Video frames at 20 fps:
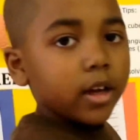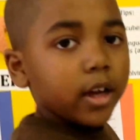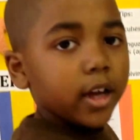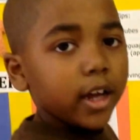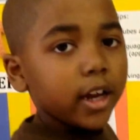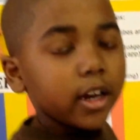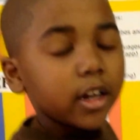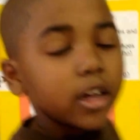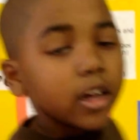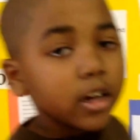
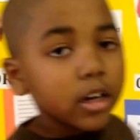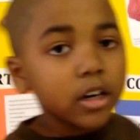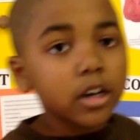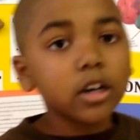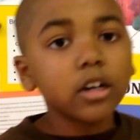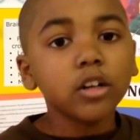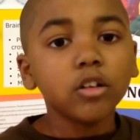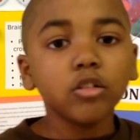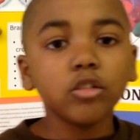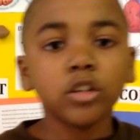In
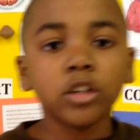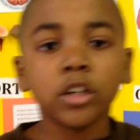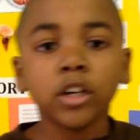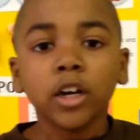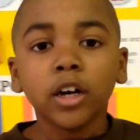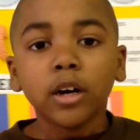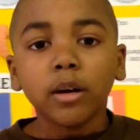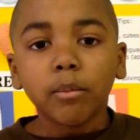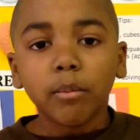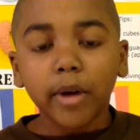conclusion,
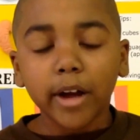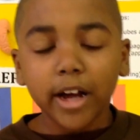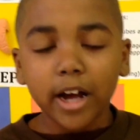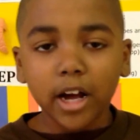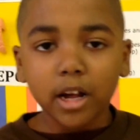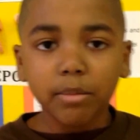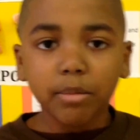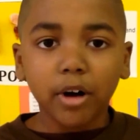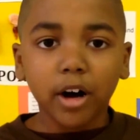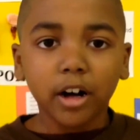my
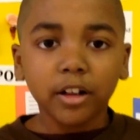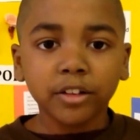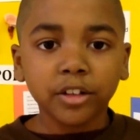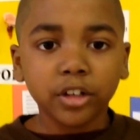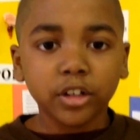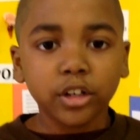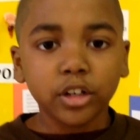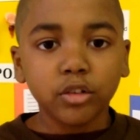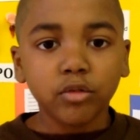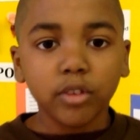
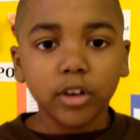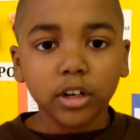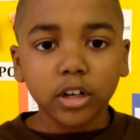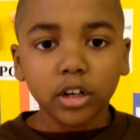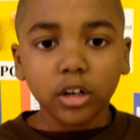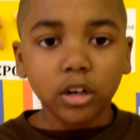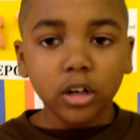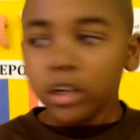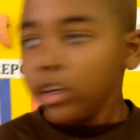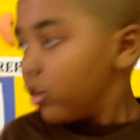hypothesis
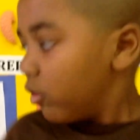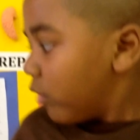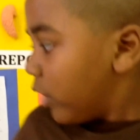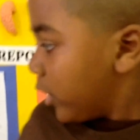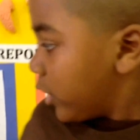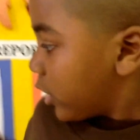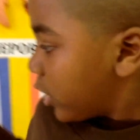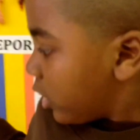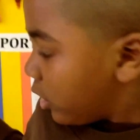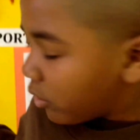
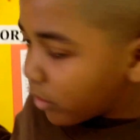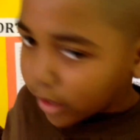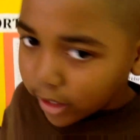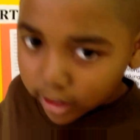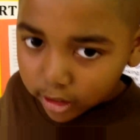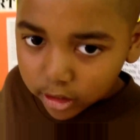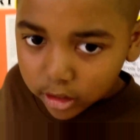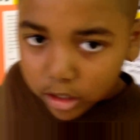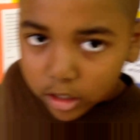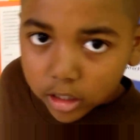was
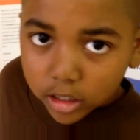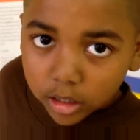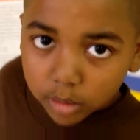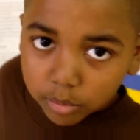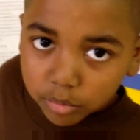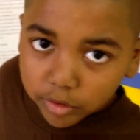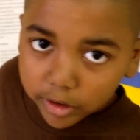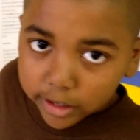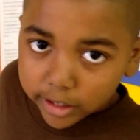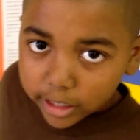correct. The
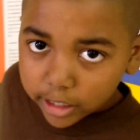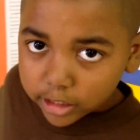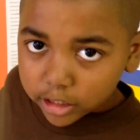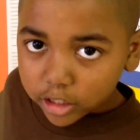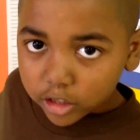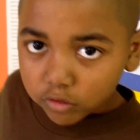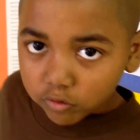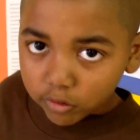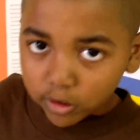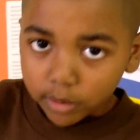brain has
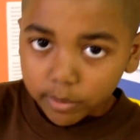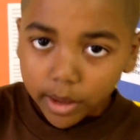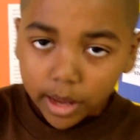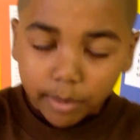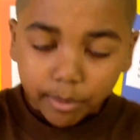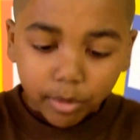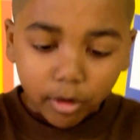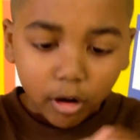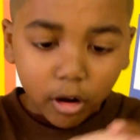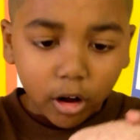three main
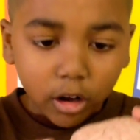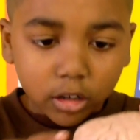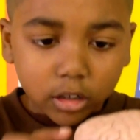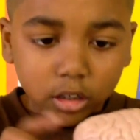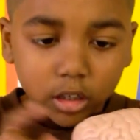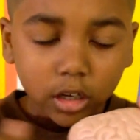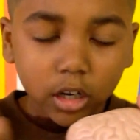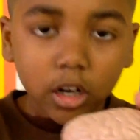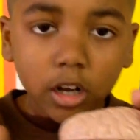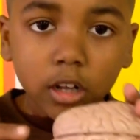parts
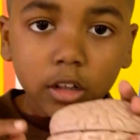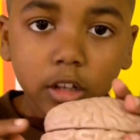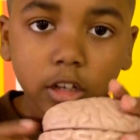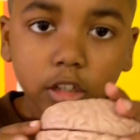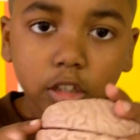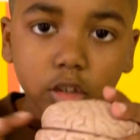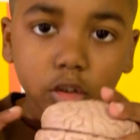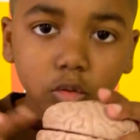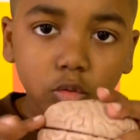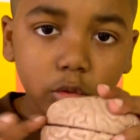the
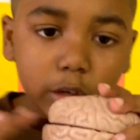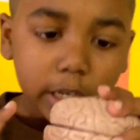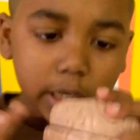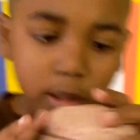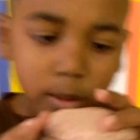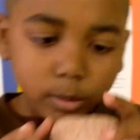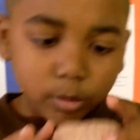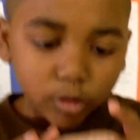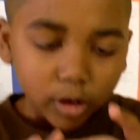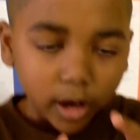
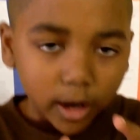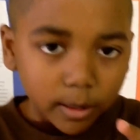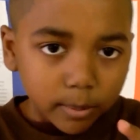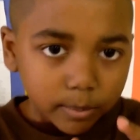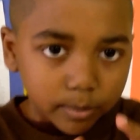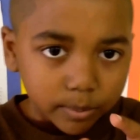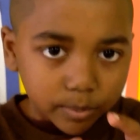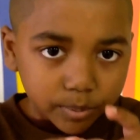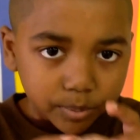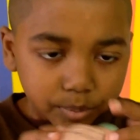cerebrum,
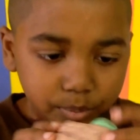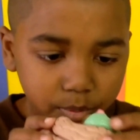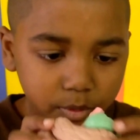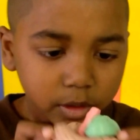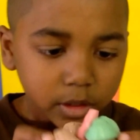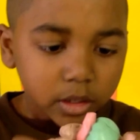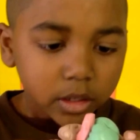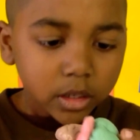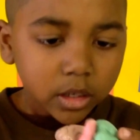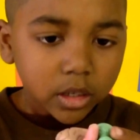
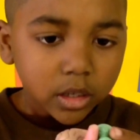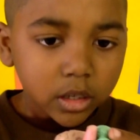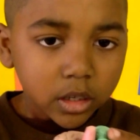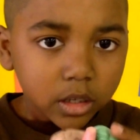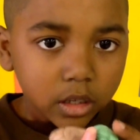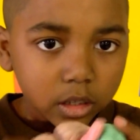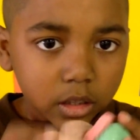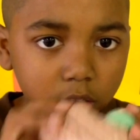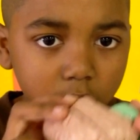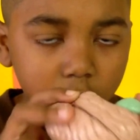
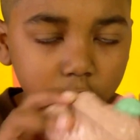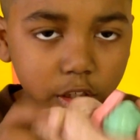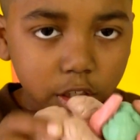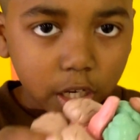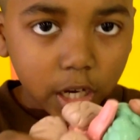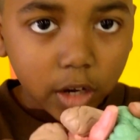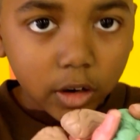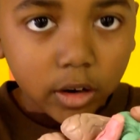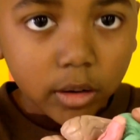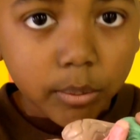the
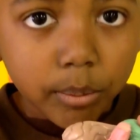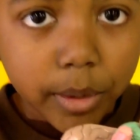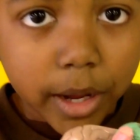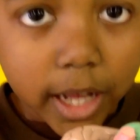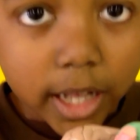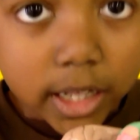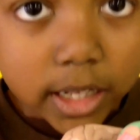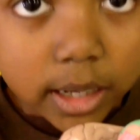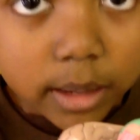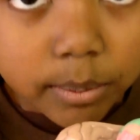
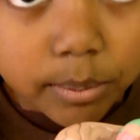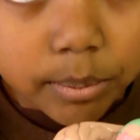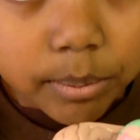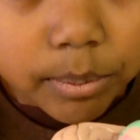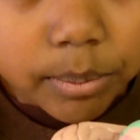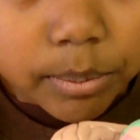cerebellum,